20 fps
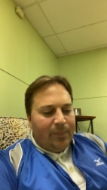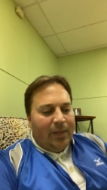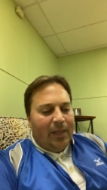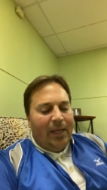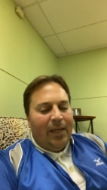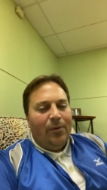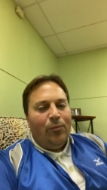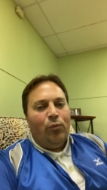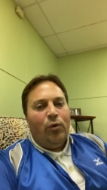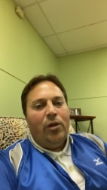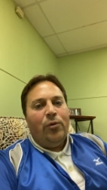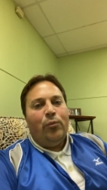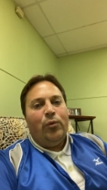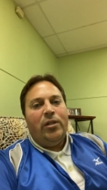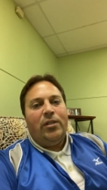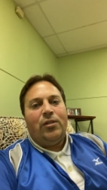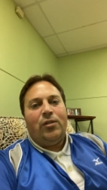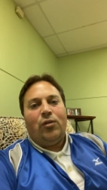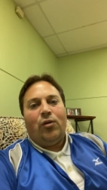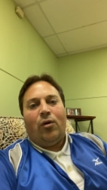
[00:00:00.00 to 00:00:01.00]
and when
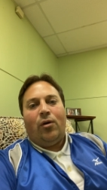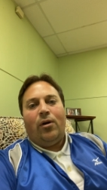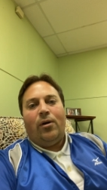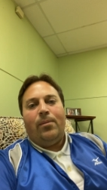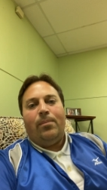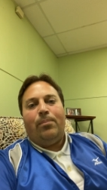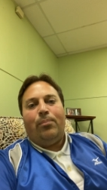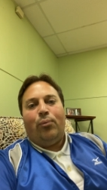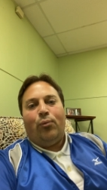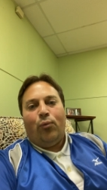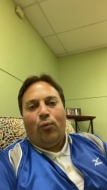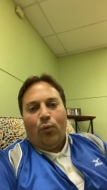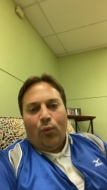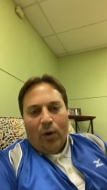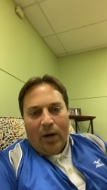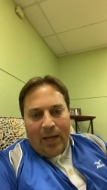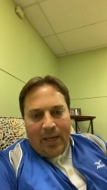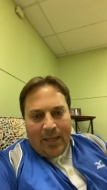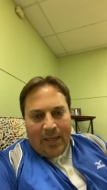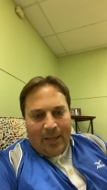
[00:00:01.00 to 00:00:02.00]
we start
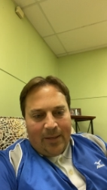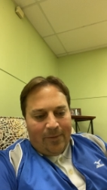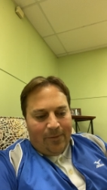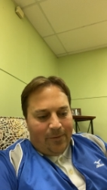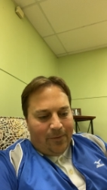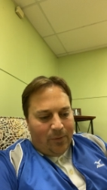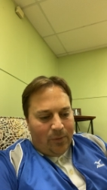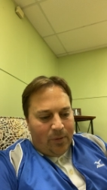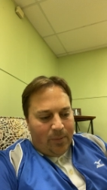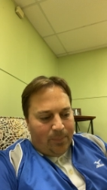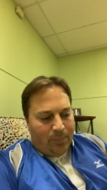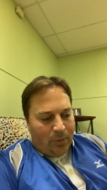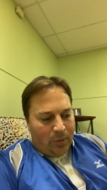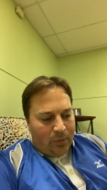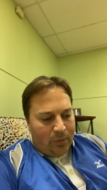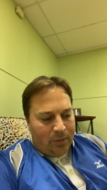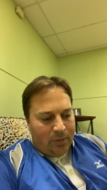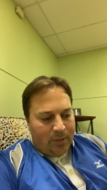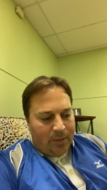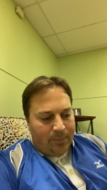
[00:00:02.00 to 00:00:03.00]
praying for the
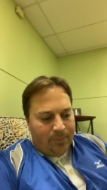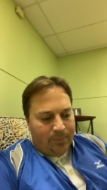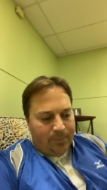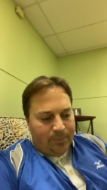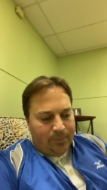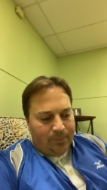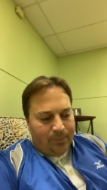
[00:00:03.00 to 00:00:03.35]
person,